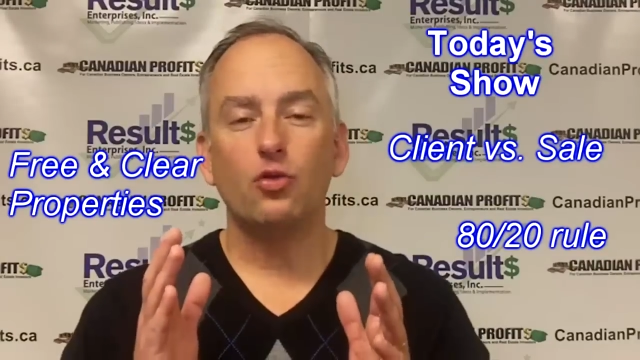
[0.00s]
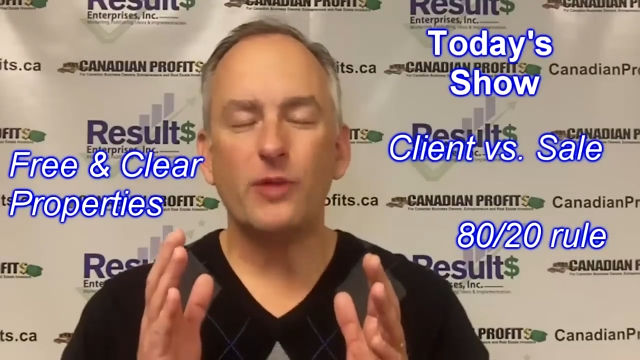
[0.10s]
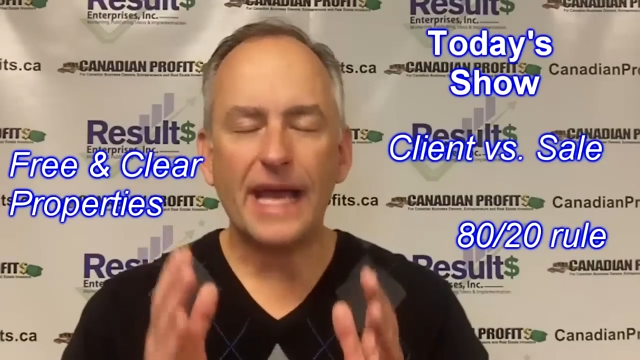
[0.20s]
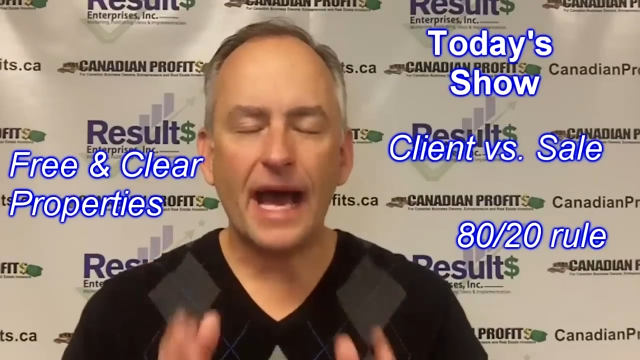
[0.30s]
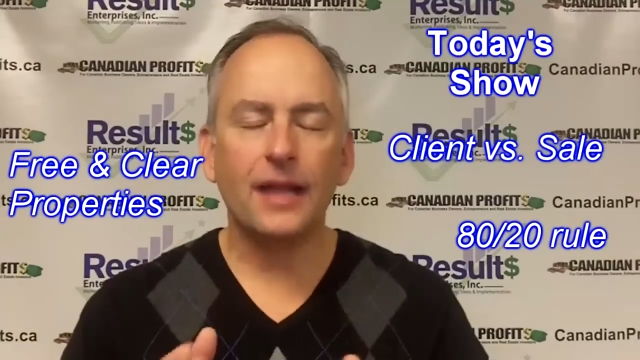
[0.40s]

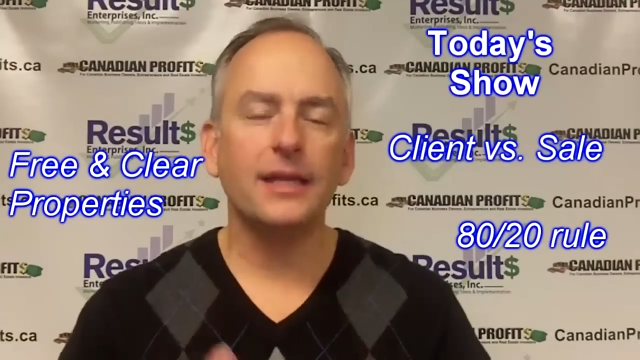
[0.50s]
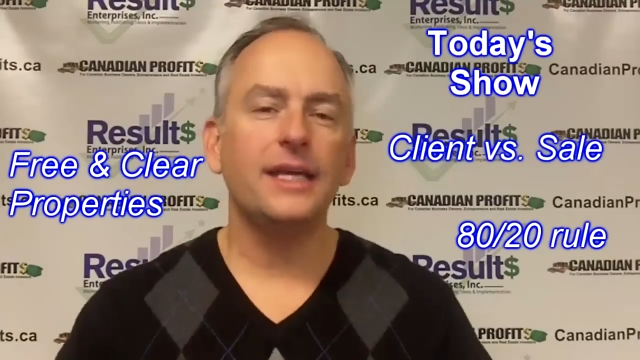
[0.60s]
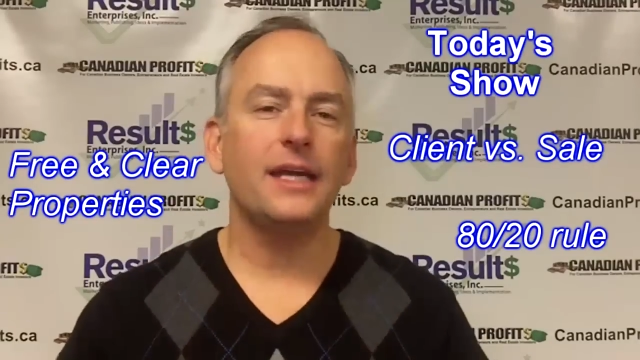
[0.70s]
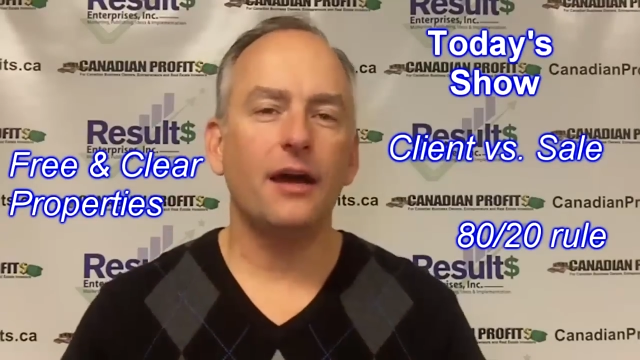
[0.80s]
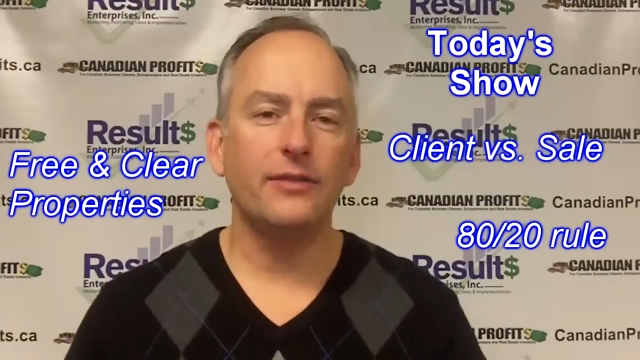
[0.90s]

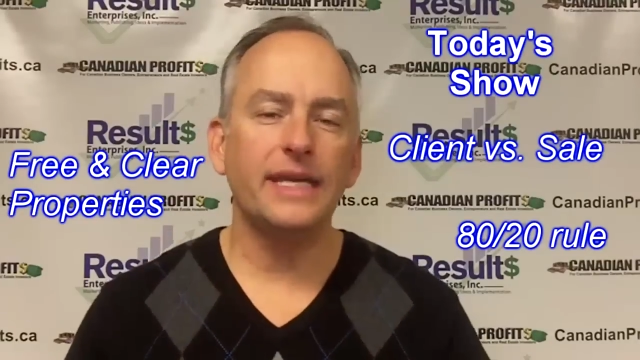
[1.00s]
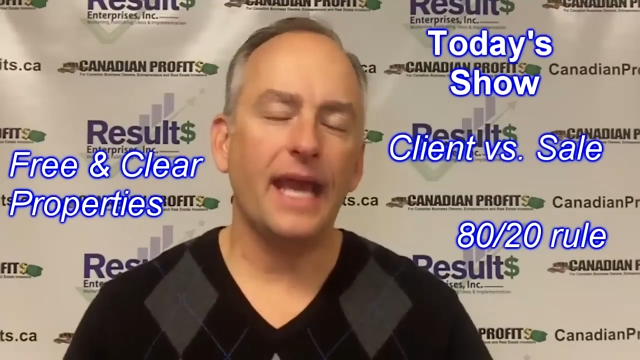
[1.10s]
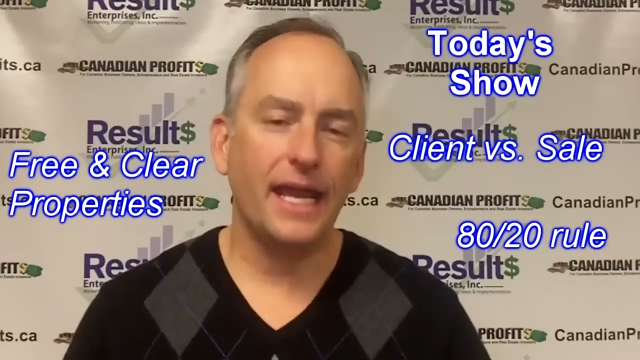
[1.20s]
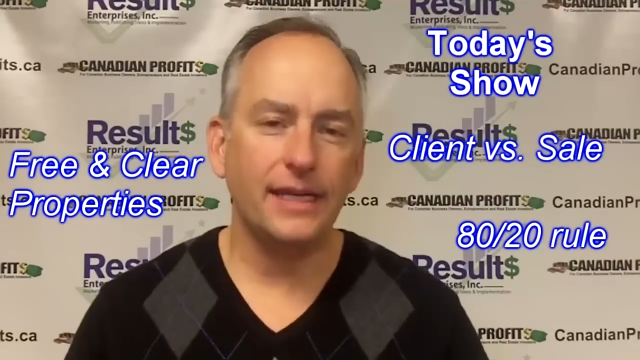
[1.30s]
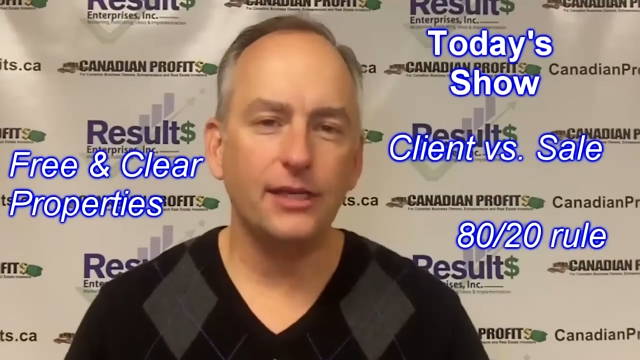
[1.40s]
reality of
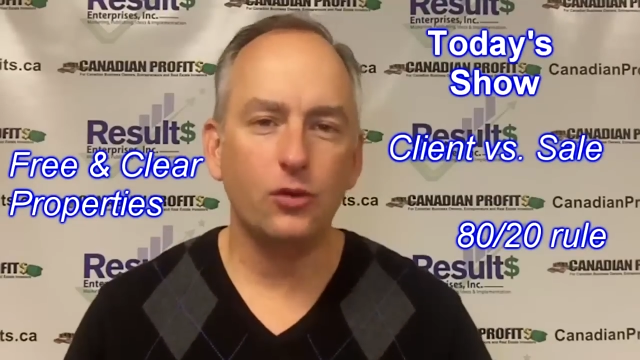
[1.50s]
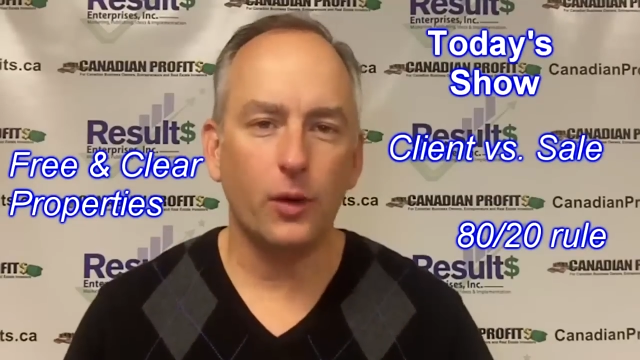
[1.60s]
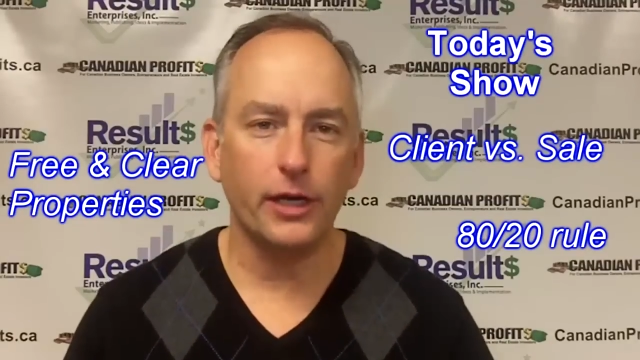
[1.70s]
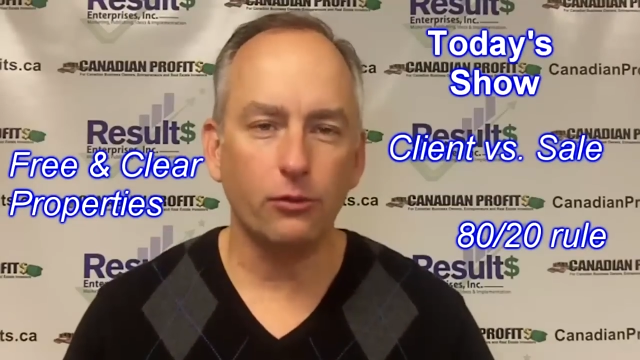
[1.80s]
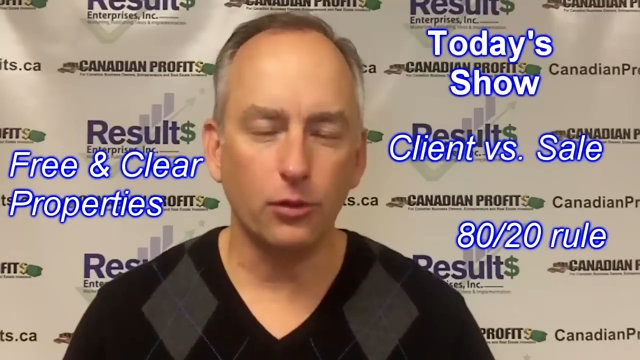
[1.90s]
the 80
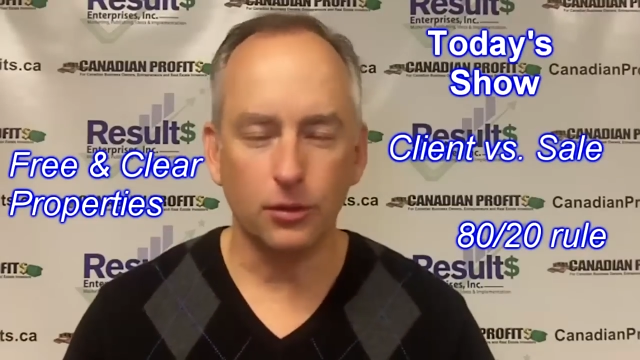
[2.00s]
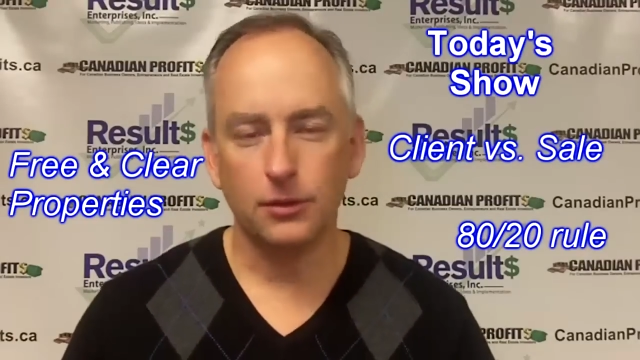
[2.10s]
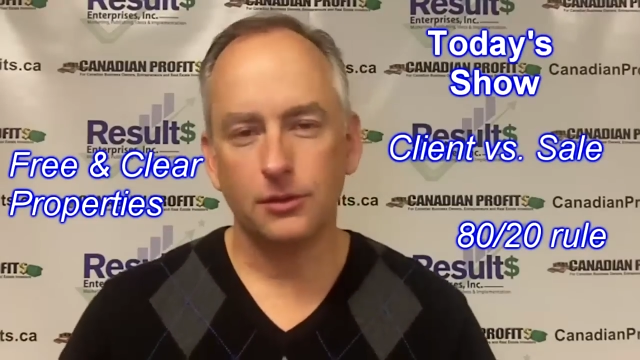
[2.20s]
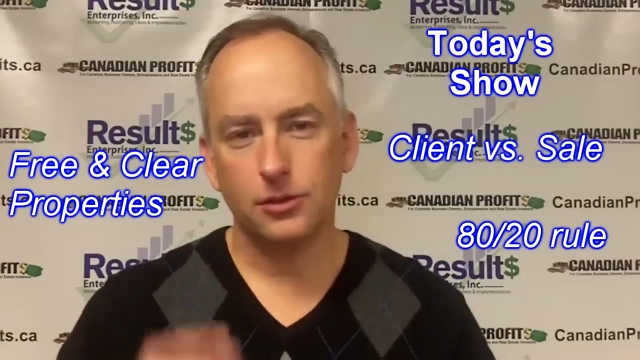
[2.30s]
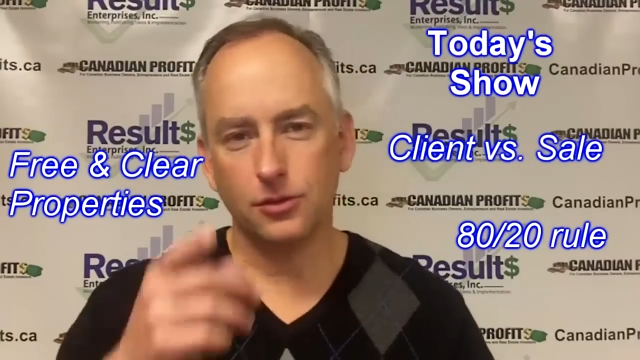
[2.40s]
20 rule.
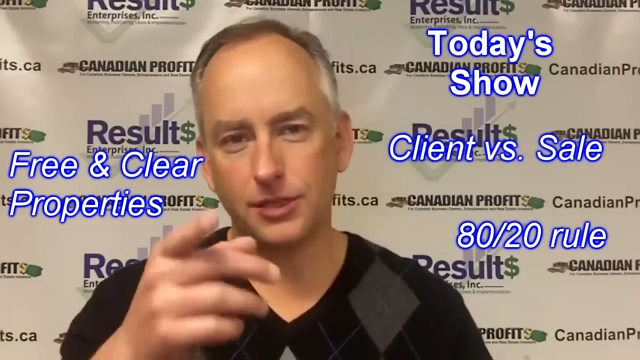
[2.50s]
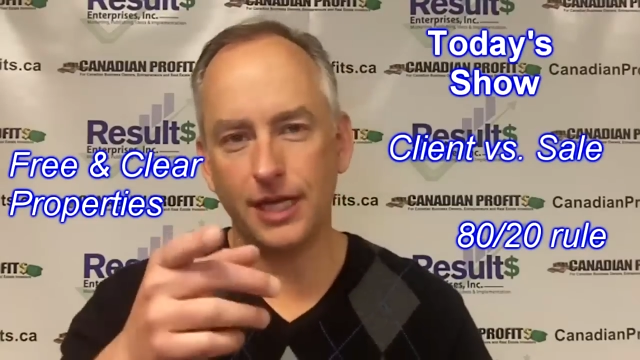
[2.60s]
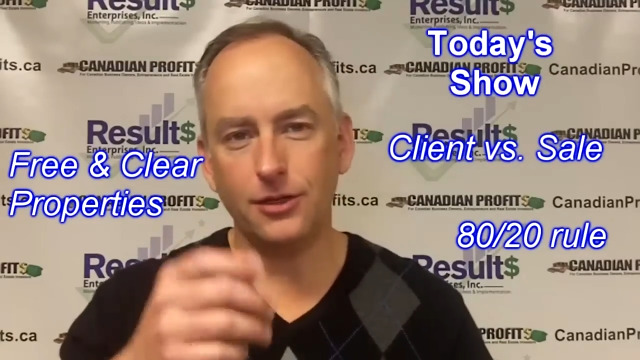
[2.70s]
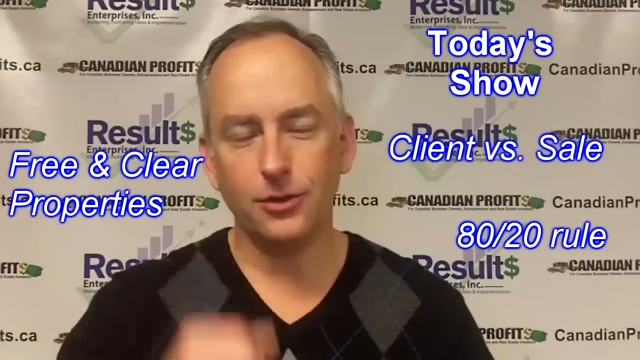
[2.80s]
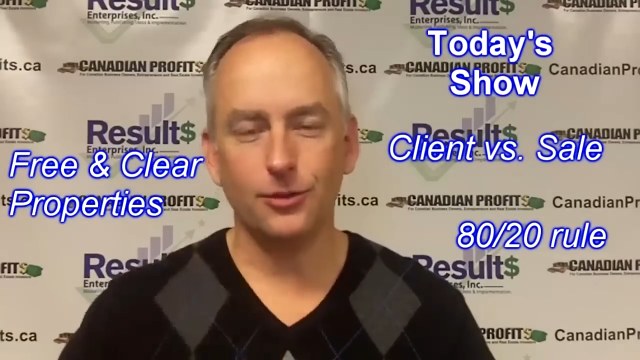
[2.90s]
So
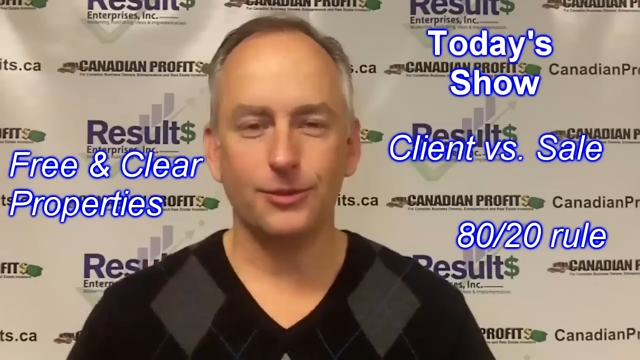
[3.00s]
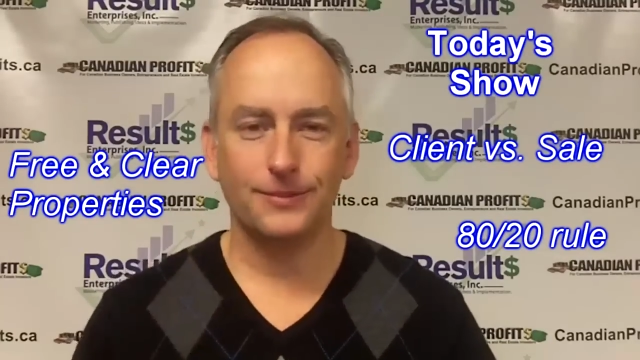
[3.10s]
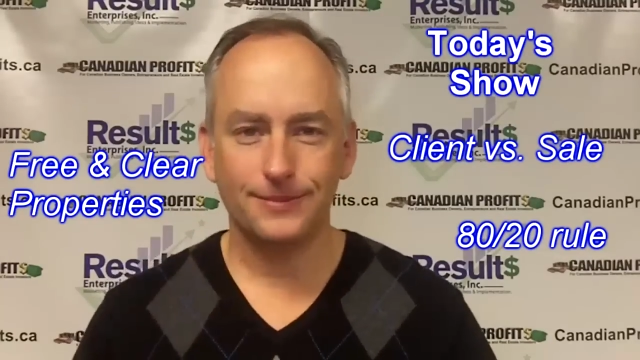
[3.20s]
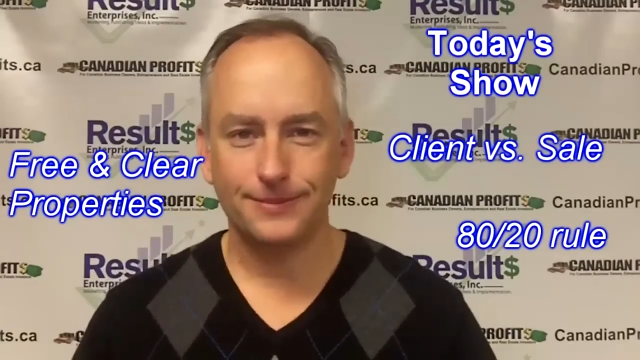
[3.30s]
stay tuned.